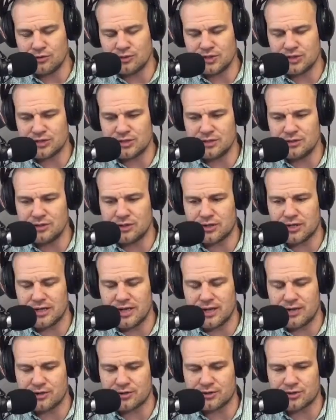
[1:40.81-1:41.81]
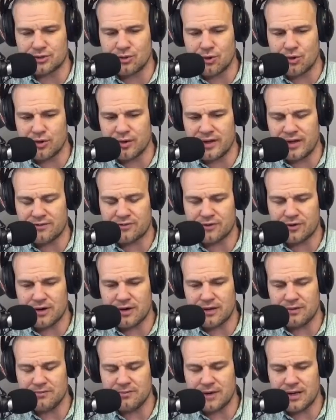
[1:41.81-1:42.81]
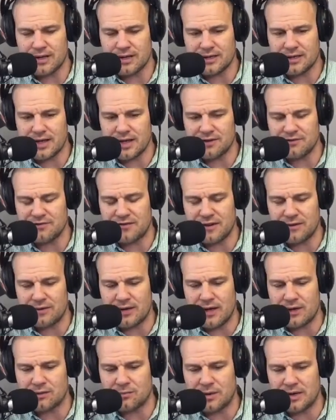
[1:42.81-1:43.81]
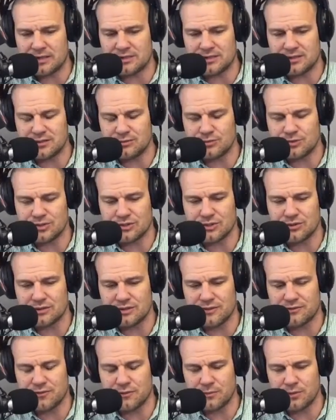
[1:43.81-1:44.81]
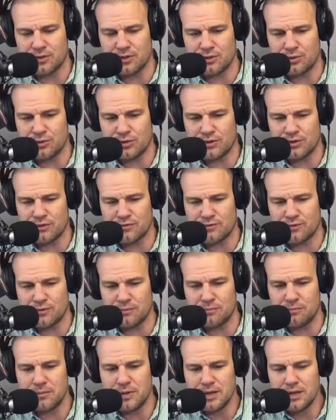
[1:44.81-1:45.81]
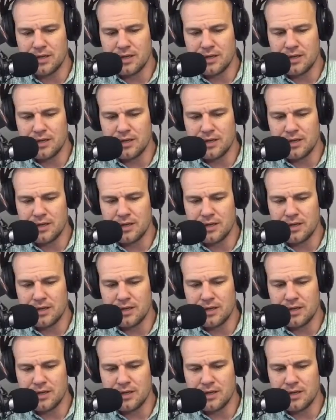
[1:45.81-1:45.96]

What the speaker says: just in looking at your story after I kind of found out about you and was certainly familiar with you from